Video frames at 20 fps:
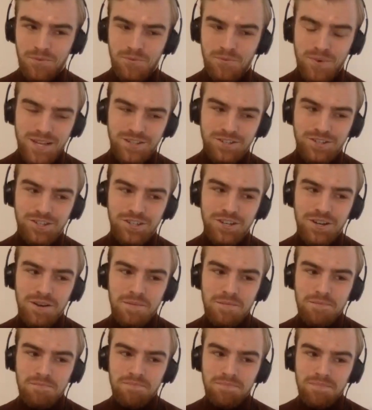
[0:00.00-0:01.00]
which
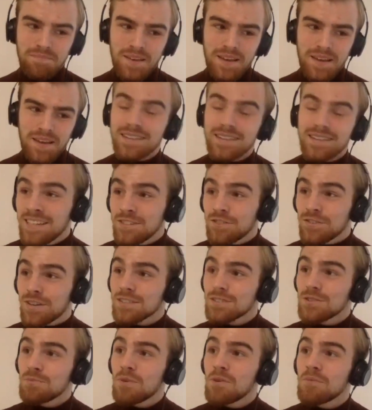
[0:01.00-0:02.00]
is an
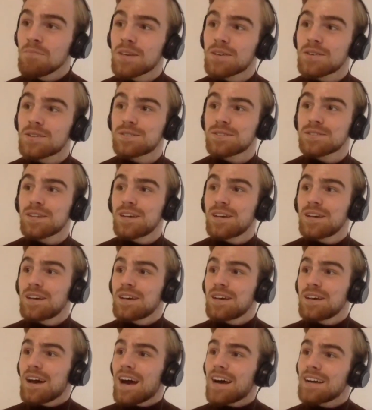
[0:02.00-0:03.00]
interesting one because
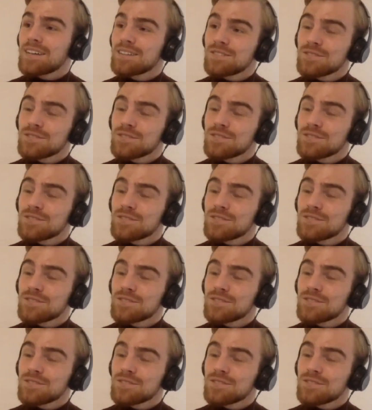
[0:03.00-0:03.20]
as